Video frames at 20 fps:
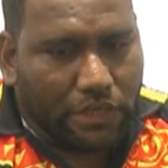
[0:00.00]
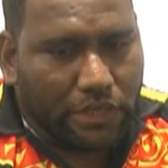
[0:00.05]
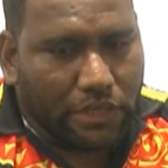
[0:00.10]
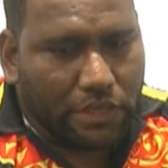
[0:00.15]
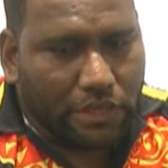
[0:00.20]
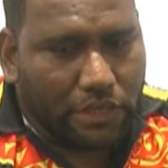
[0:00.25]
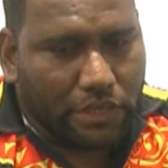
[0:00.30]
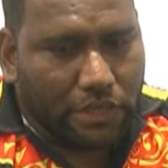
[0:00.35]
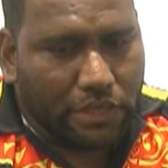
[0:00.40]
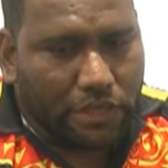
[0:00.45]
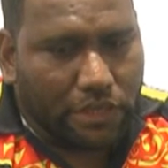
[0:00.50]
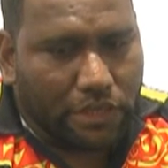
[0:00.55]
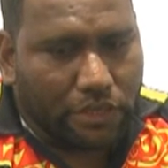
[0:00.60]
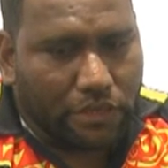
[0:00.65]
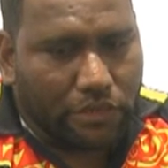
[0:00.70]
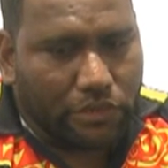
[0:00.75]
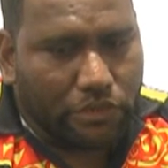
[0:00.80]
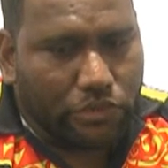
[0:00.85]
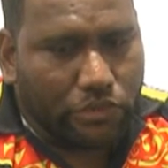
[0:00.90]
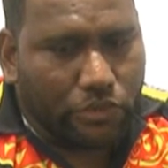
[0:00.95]

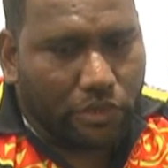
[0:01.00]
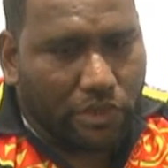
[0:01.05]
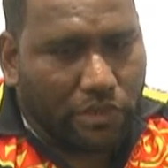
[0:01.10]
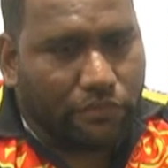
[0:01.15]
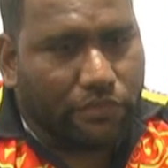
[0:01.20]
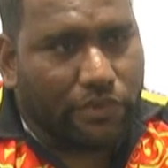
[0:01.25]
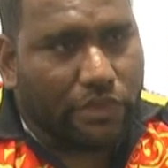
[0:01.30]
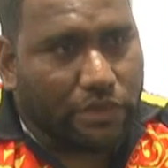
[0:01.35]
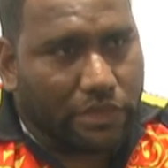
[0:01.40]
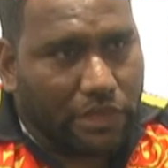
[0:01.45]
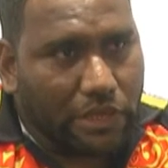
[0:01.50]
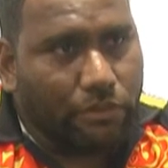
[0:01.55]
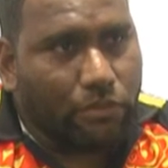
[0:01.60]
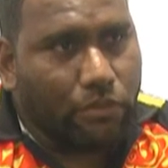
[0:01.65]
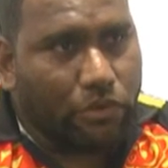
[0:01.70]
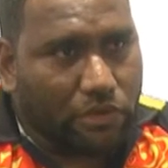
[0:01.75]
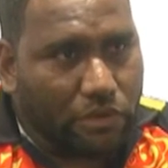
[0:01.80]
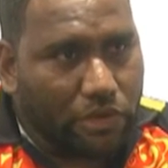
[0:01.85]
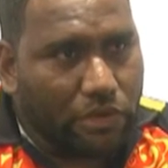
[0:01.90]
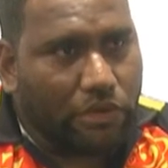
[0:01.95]
uh, to have them
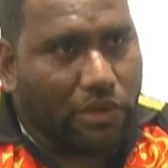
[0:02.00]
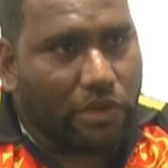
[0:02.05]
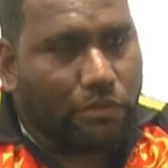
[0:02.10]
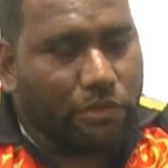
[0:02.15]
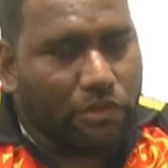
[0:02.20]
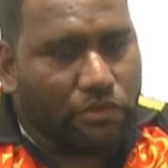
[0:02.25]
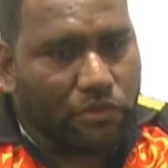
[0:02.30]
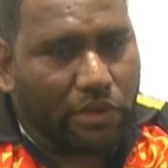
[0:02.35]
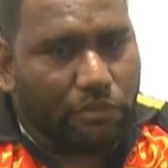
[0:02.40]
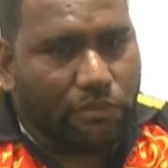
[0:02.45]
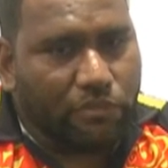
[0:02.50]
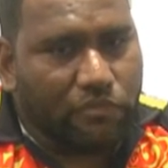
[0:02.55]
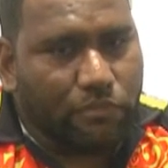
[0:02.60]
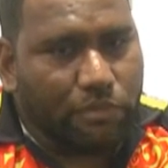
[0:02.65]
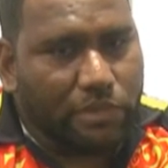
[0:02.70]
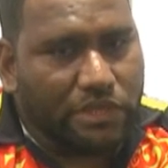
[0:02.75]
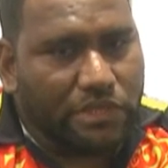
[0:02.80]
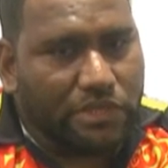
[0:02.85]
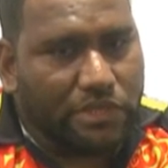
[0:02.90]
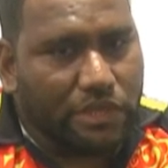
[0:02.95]
all now coming to
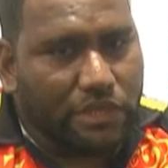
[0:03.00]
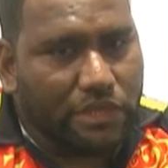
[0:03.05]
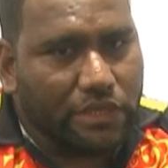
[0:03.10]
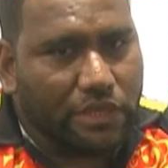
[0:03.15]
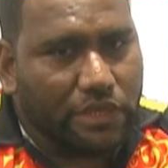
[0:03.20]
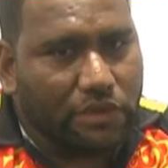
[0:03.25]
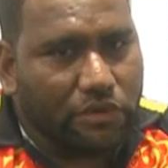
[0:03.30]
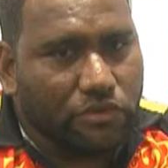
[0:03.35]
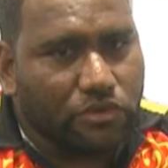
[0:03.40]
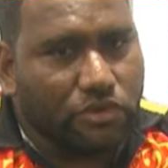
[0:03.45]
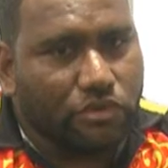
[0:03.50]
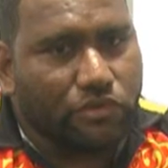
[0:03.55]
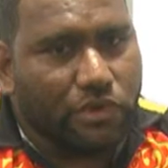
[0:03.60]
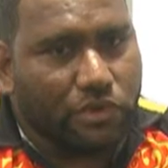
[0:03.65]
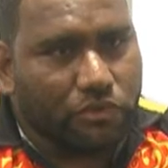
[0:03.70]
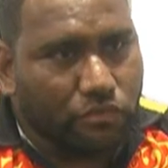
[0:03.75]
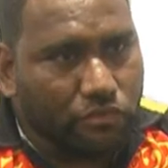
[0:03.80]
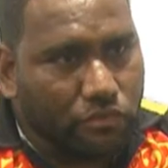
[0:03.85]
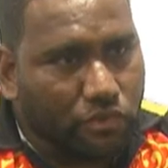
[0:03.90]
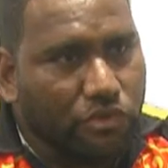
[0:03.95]
performance Center and also try
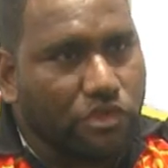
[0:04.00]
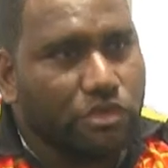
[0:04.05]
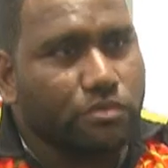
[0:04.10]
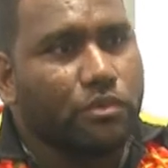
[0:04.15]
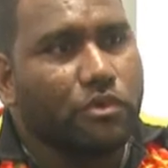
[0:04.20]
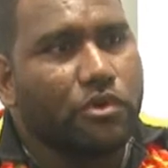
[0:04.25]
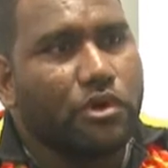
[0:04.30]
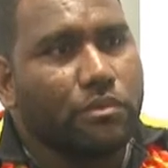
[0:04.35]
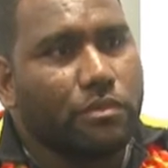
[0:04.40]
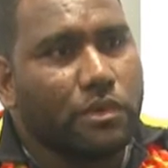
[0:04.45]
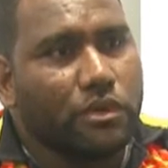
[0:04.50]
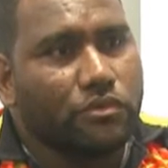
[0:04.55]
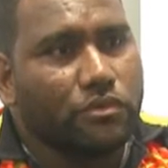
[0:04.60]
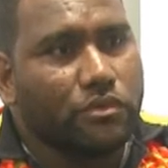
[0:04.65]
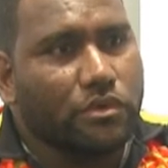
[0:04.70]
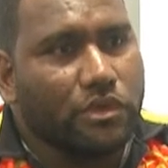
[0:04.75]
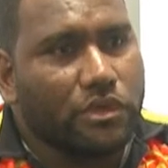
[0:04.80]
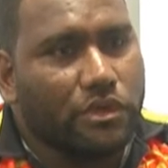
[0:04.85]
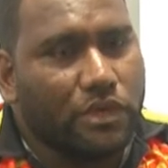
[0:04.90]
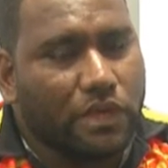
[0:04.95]
to roll this program out
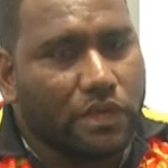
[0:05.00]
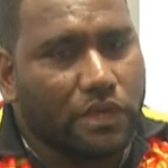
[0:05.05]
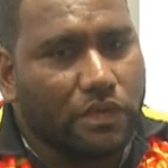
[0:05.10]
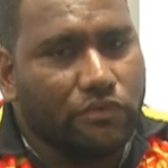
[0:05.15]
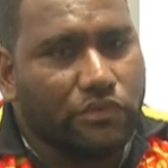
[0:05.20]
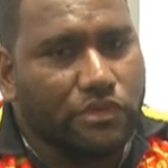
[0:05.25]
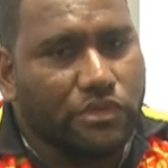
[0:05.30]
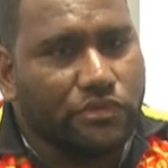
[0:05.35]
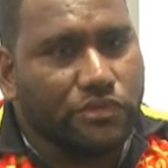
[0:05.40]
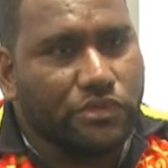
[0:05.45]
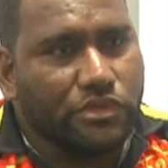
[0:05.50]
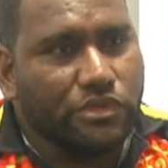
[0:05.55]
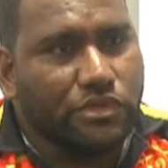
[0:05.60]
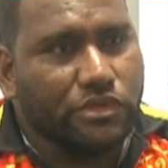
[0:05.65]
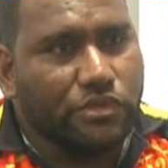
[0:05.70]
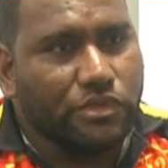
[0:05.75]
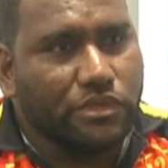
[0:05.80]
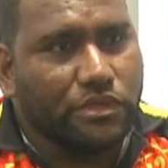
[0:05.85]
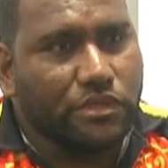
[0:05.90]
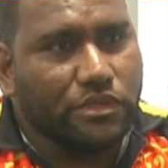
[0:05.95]
to other tertiary
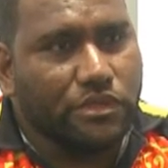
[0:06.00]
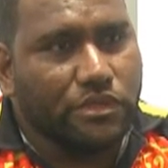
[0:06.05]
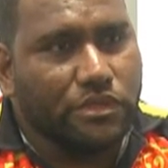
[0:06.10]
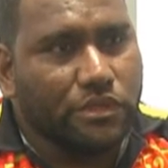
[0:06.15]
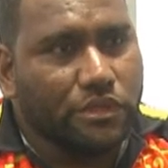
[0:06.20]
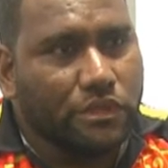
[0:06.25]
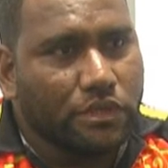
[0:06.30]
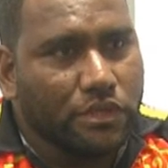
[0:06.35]
institutions